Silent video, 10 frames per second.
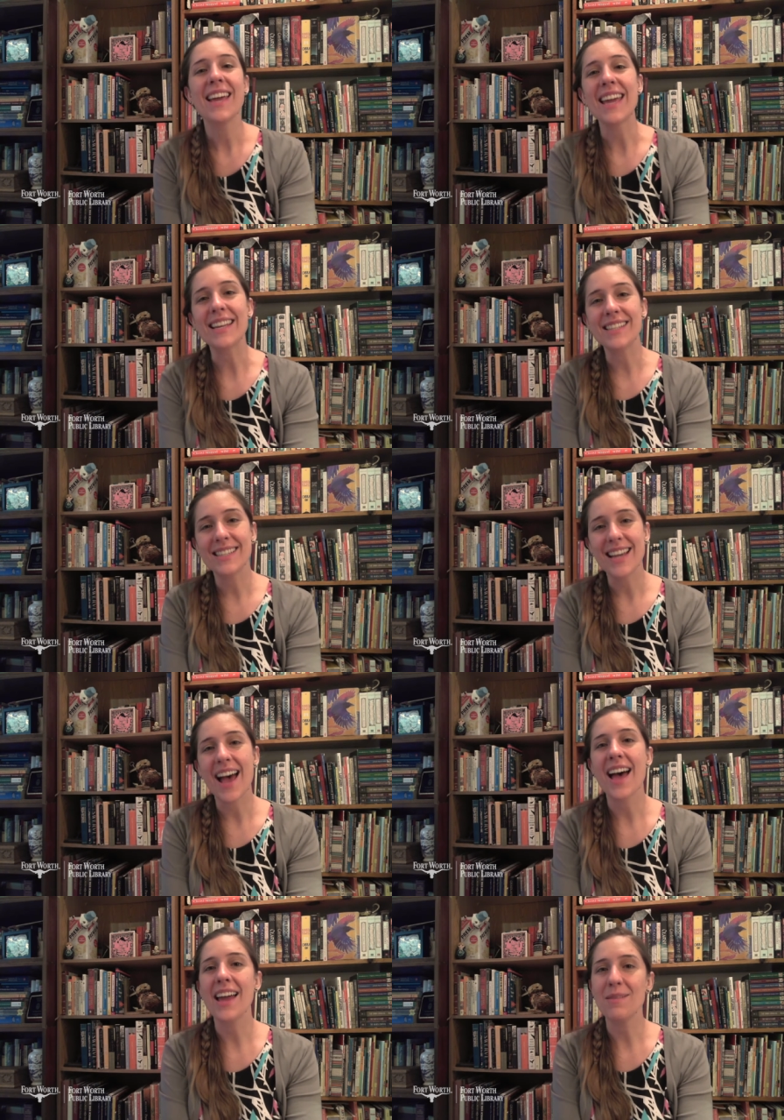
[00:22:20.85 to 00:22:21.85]
It's
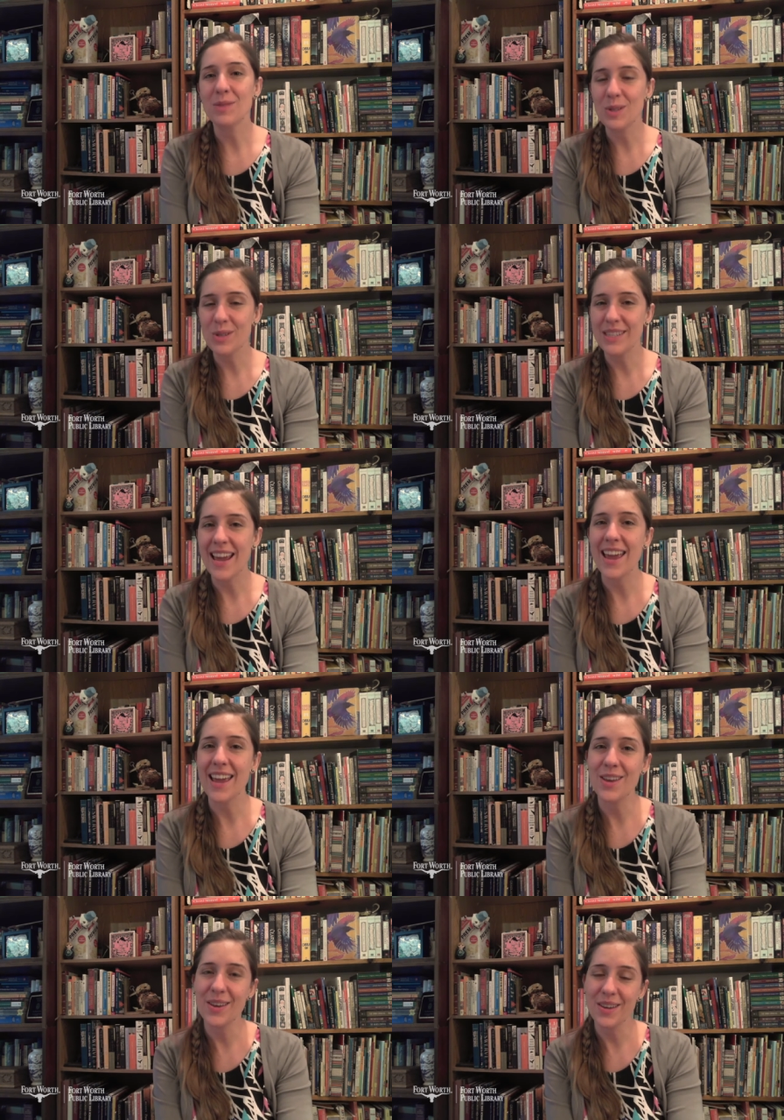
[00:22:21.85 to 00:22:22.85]
time to
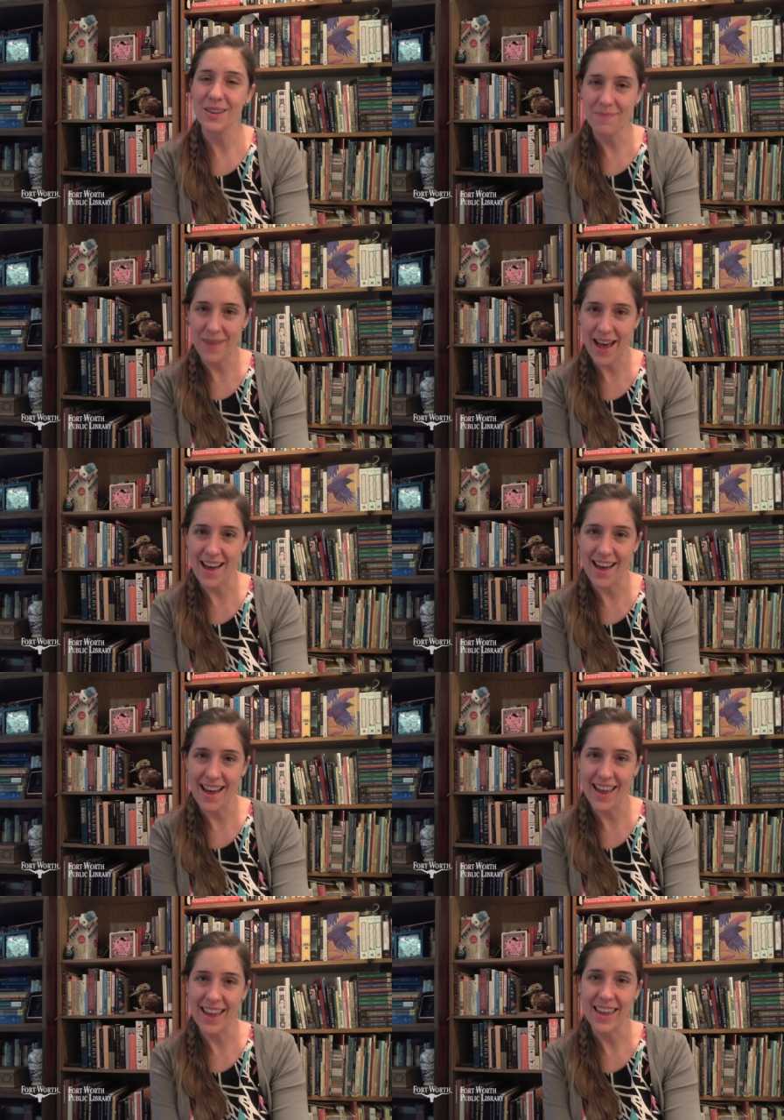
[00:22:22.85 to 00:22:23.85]
say
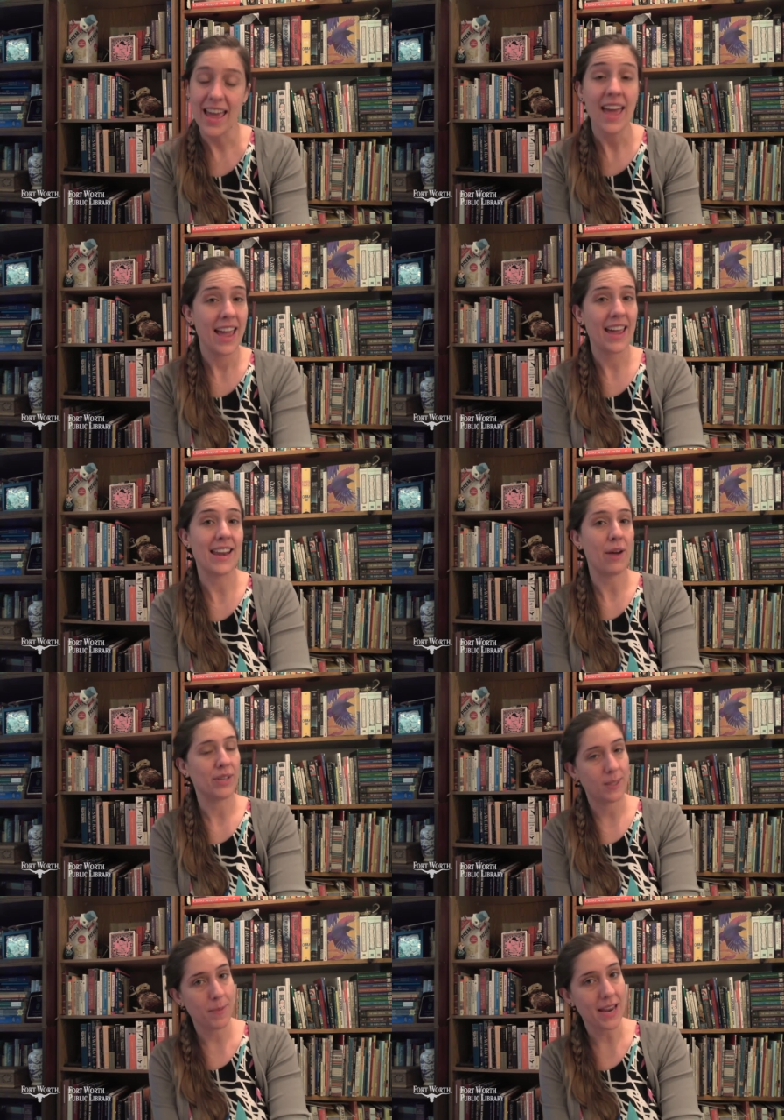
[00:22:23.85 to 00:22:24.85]
goodbye. And now
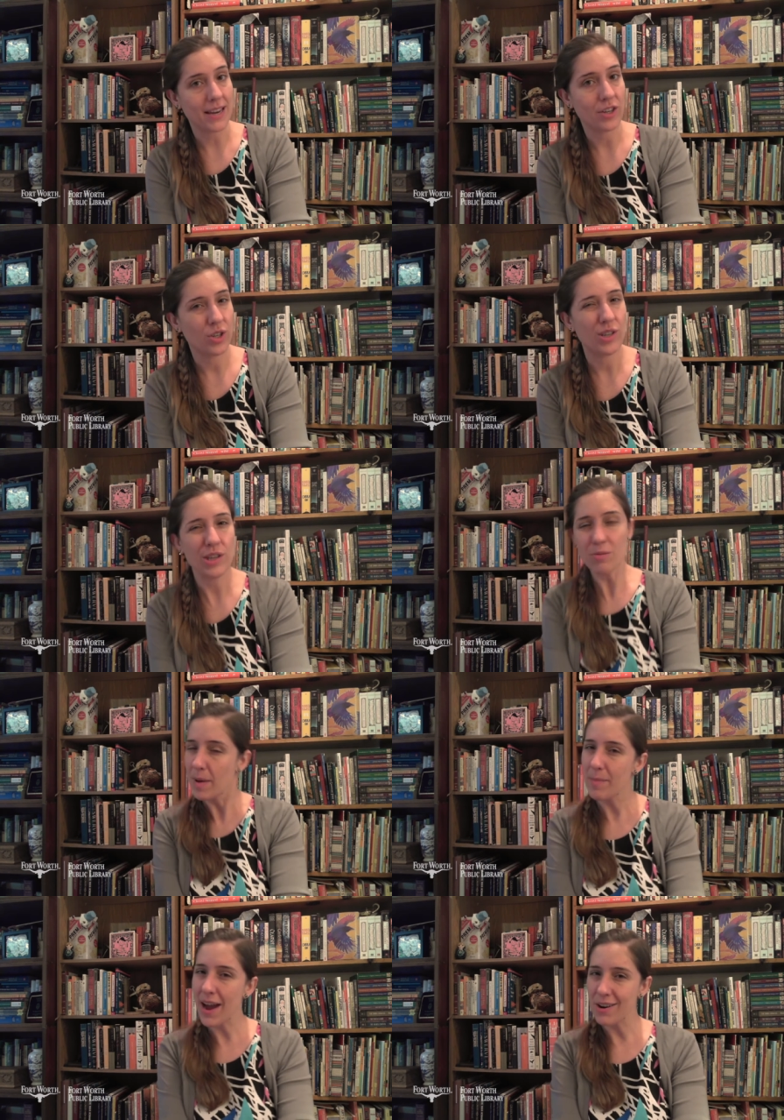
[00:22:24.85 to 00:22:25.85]
in Spanish, do you
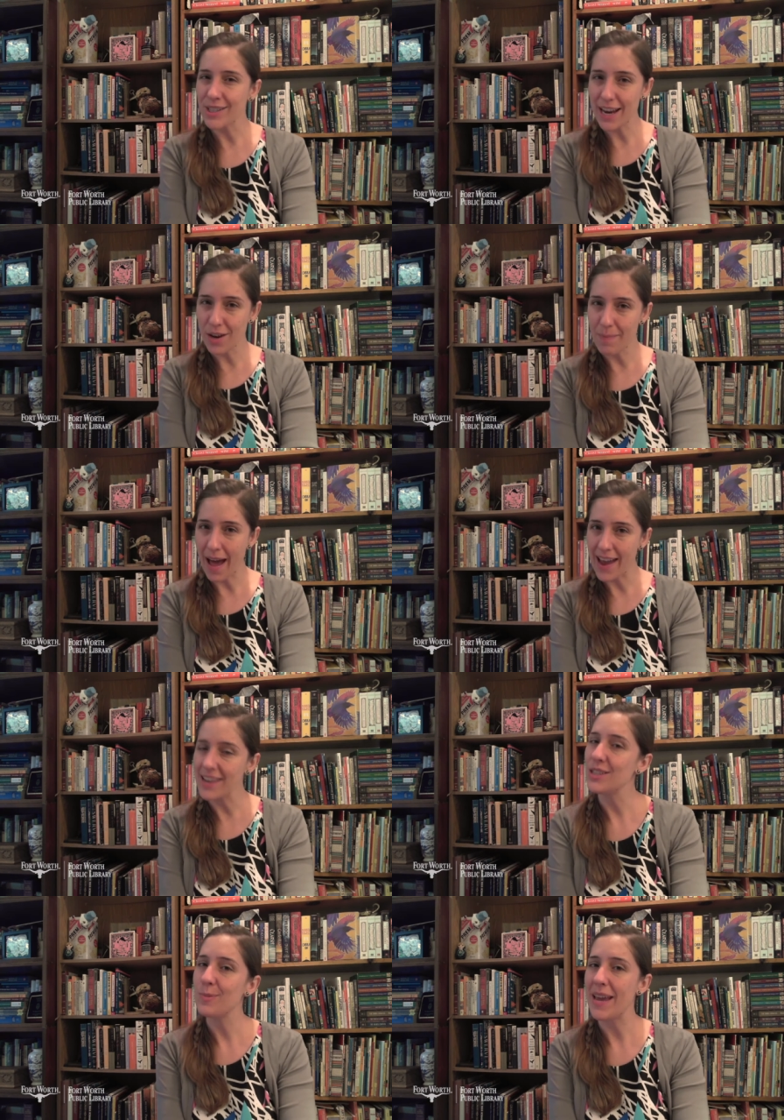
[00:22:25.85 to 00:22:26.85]
remember how to say goodbye
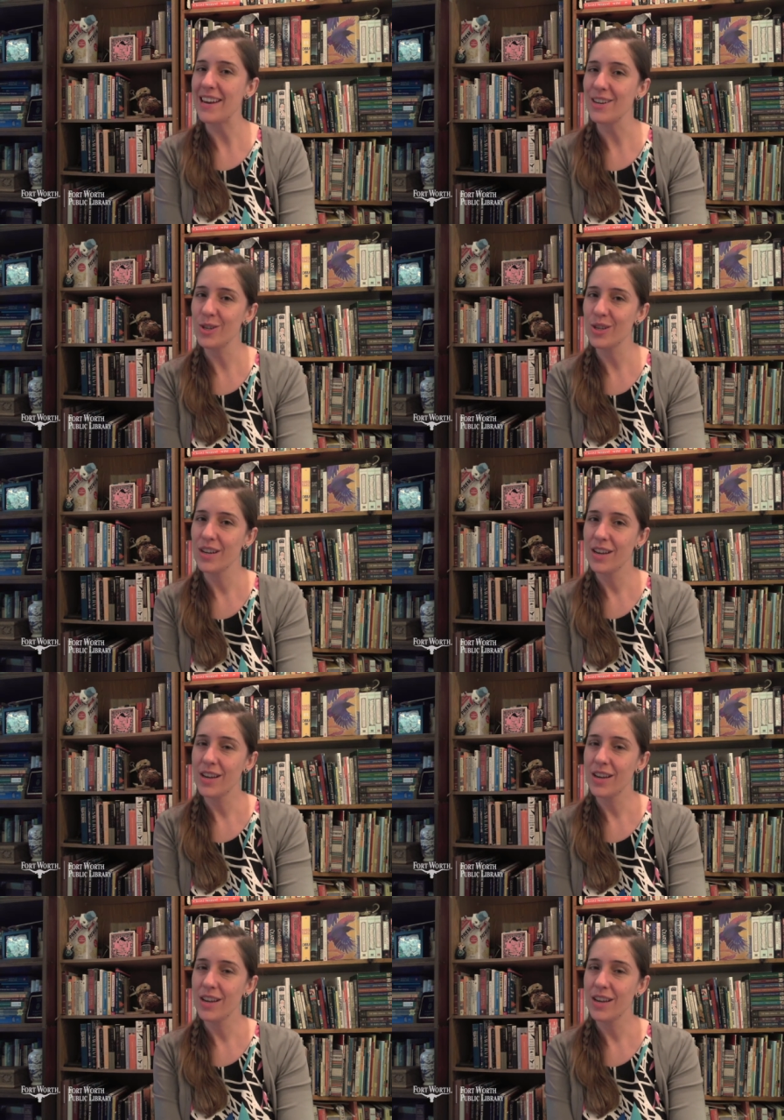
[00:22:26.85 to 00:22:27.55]
in Spanish?